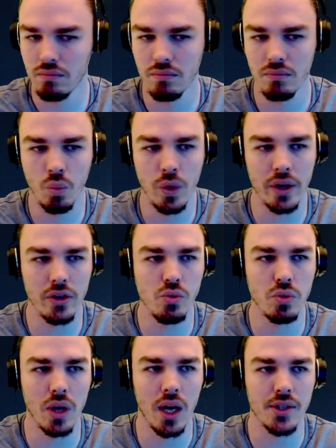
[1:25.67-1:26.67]
Where do
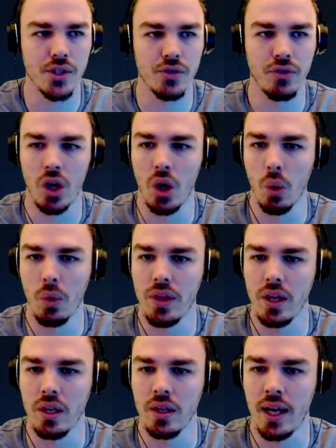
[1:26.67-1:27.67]
Roths fall
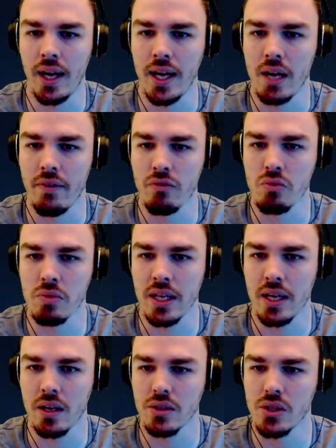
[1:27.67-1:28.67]
within the height of everybody
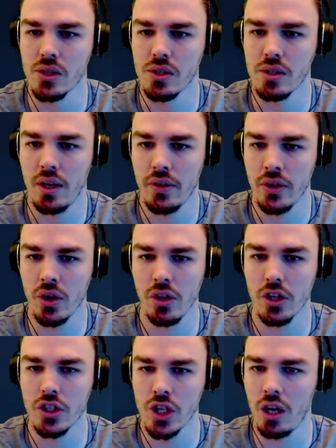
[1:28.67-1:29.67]
else? They're on the
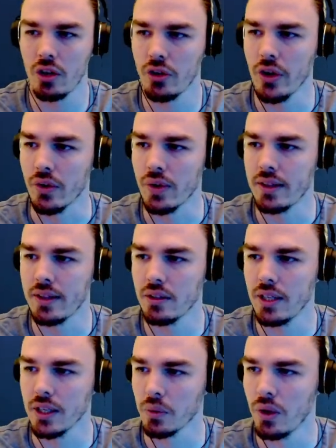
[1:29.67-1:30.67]
taller end, right? They're
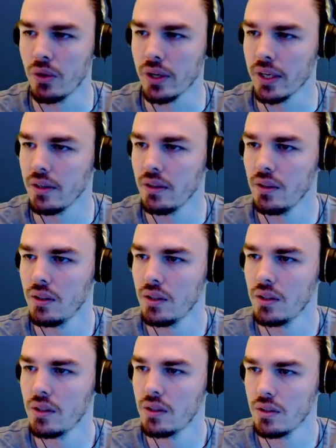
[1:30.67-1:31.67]
like Rogadin.
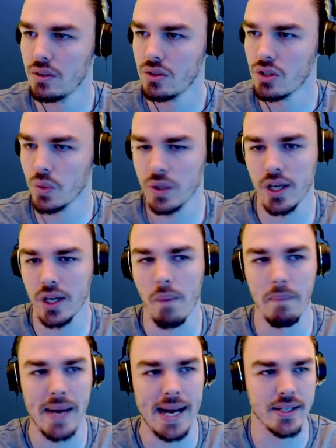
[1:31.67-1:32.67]
So we're going to go
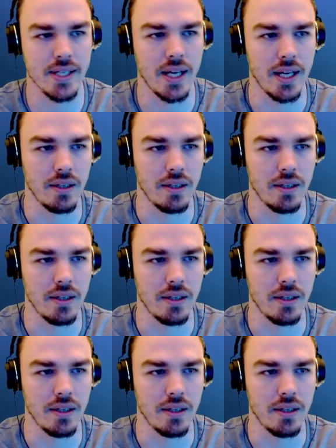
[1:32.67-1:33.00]
max height.